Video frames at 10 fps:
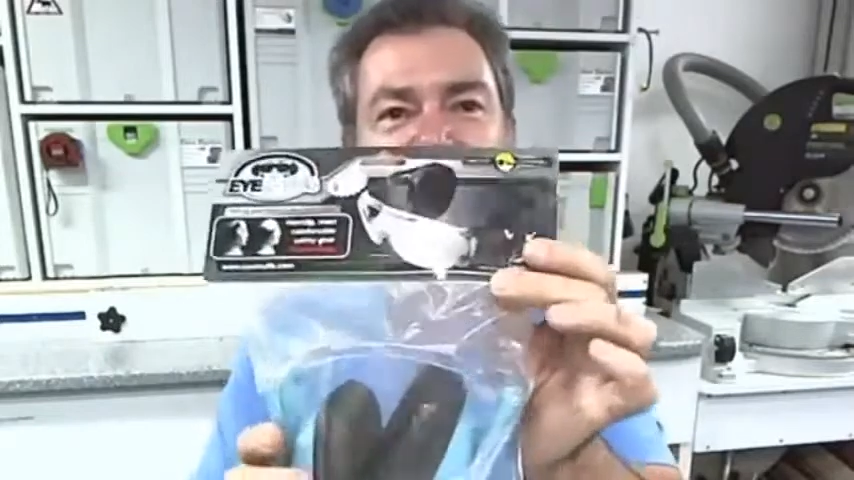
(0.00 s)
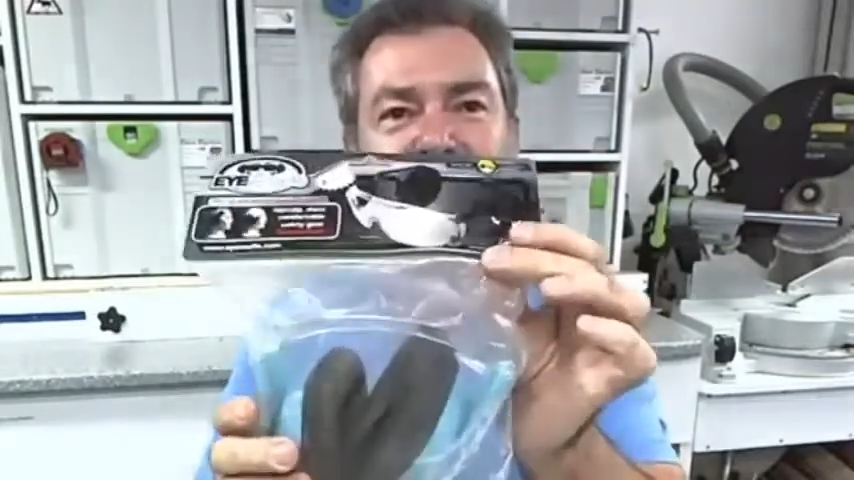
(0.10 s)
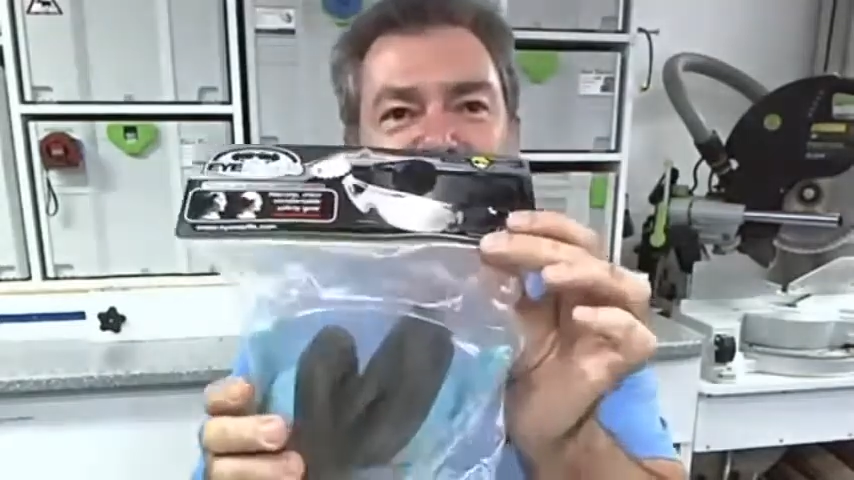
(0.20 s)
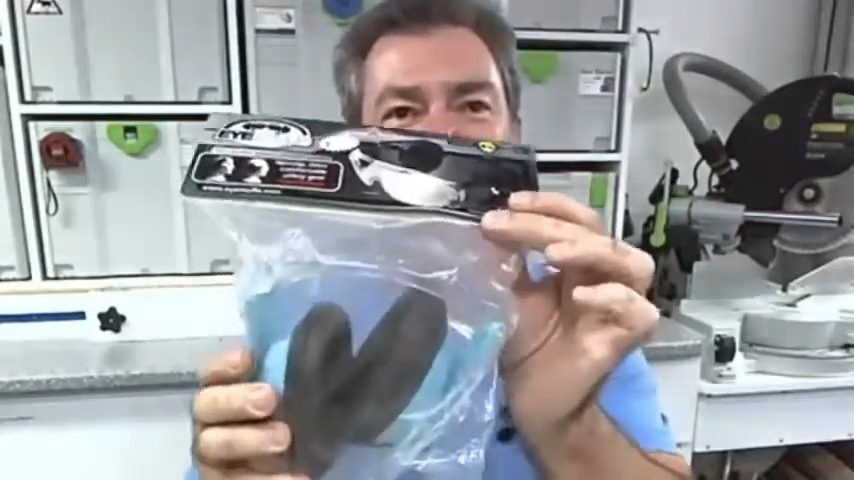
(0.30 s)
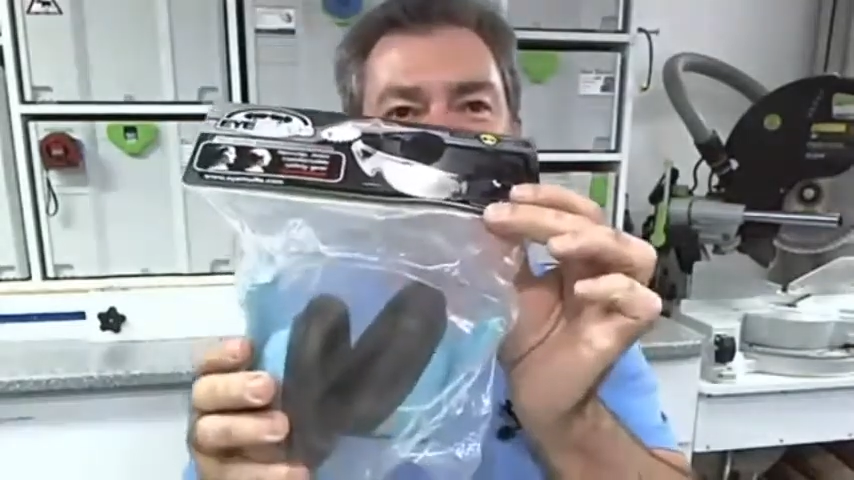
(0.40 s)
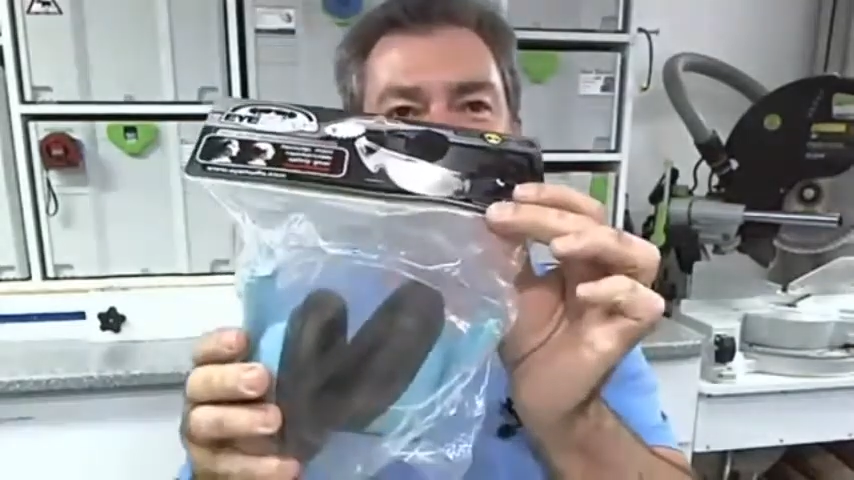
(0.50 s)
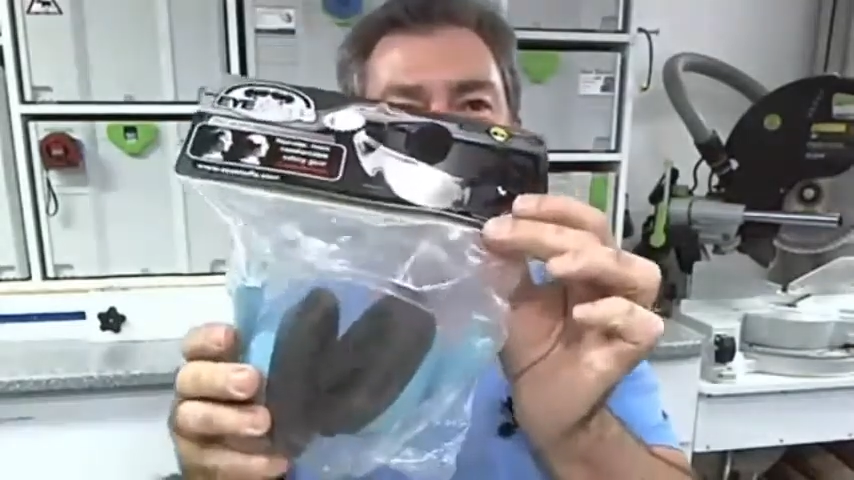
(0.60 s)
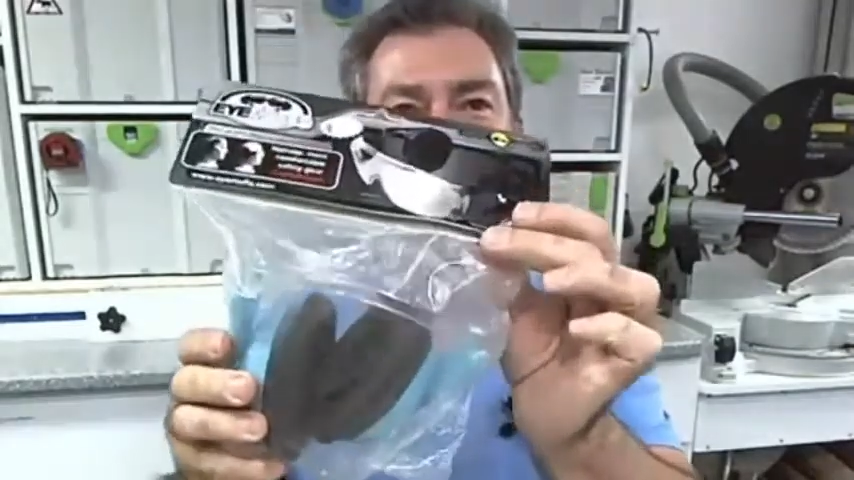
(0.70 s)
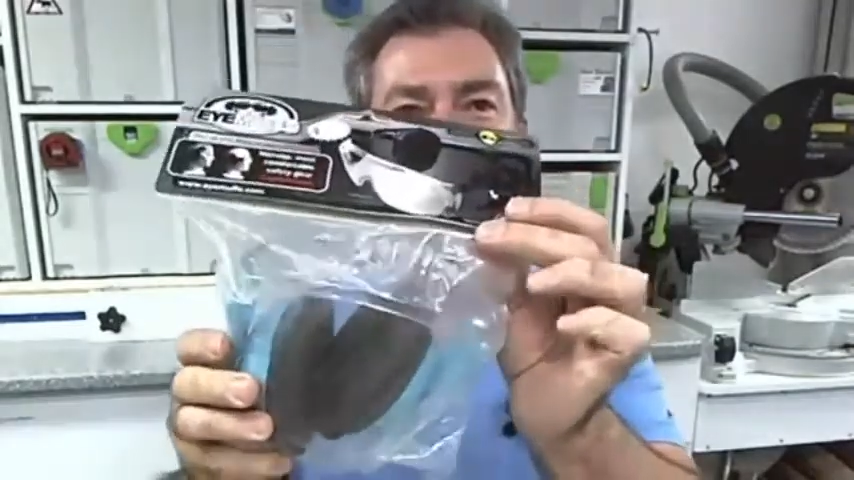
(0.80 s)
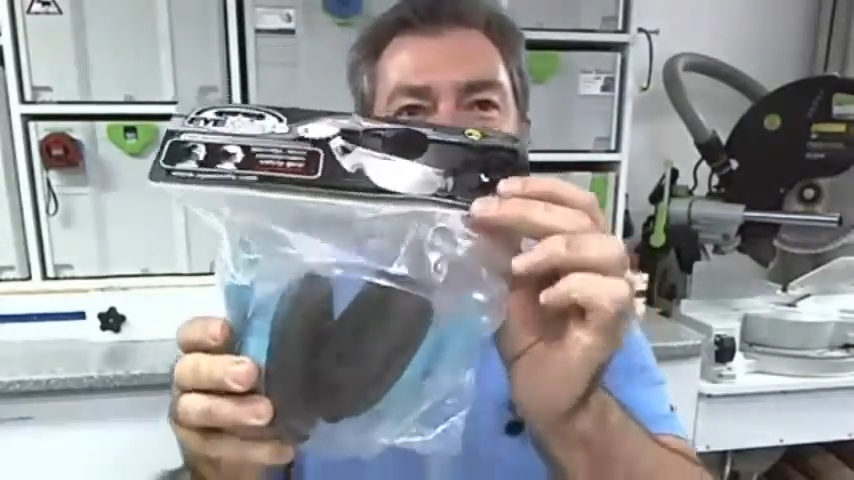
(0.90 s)

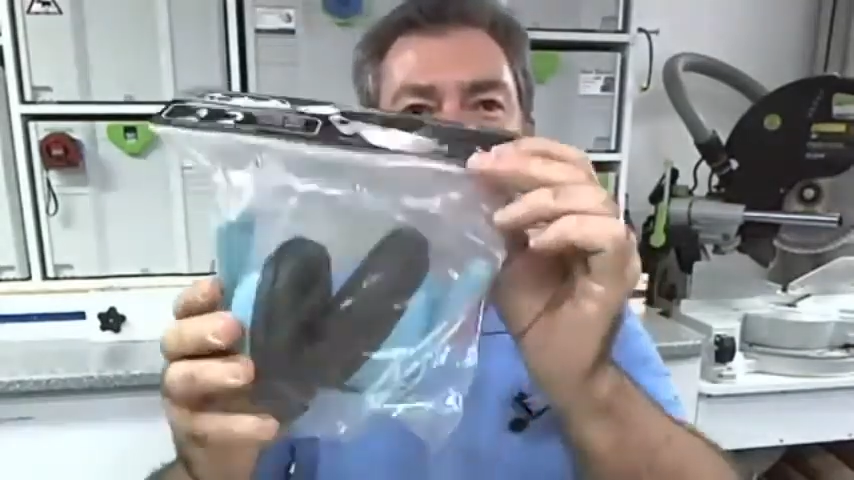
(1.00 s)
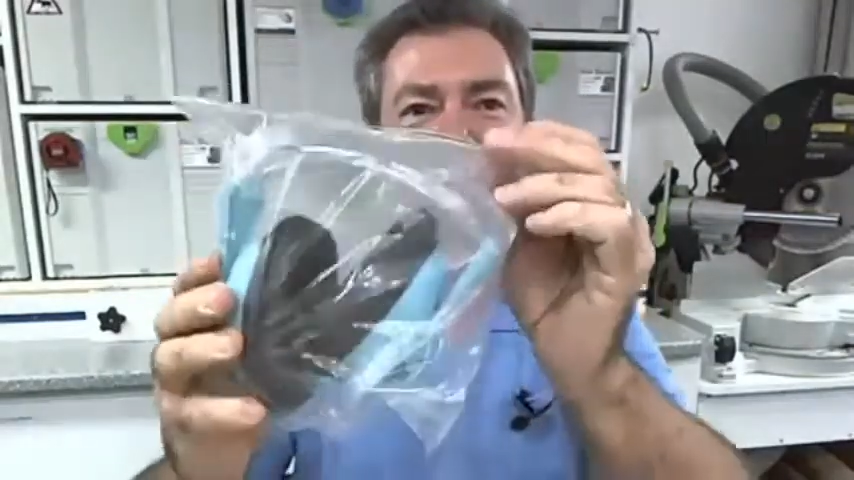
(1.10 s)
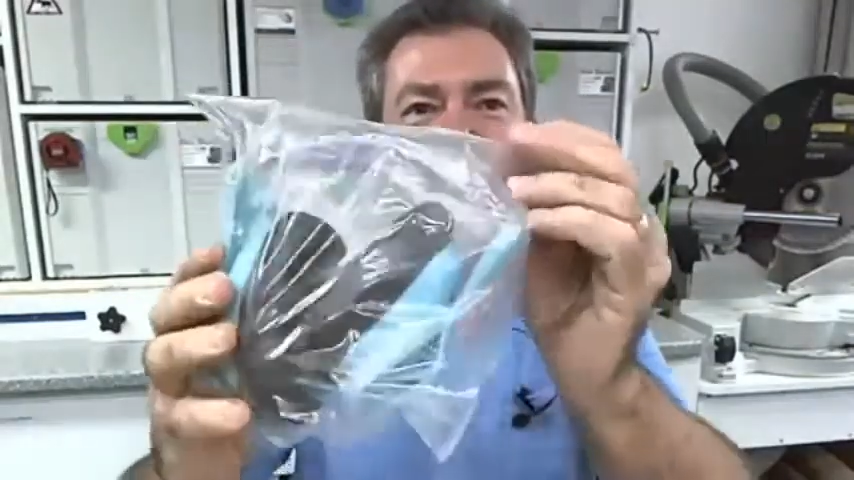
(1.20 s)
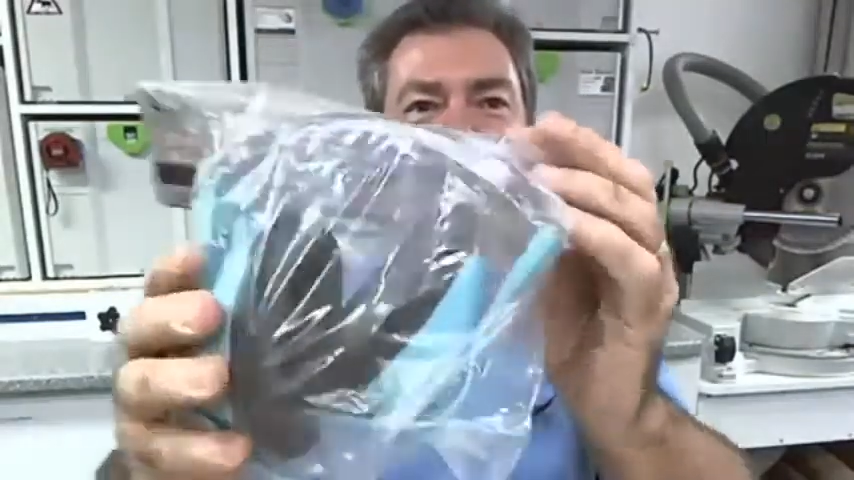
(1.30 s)
lucky viewer